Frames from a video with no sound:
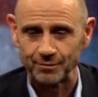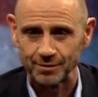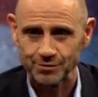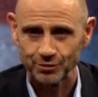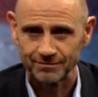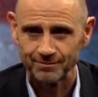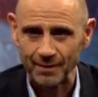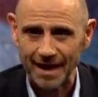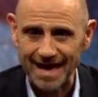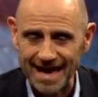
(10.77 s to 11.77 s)
Group, a sort of
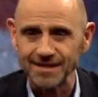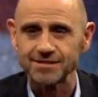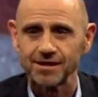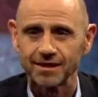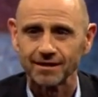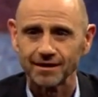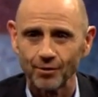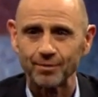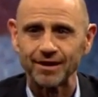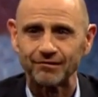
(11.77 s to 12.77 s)
internal
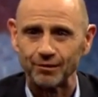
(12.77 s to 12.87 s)
lobbying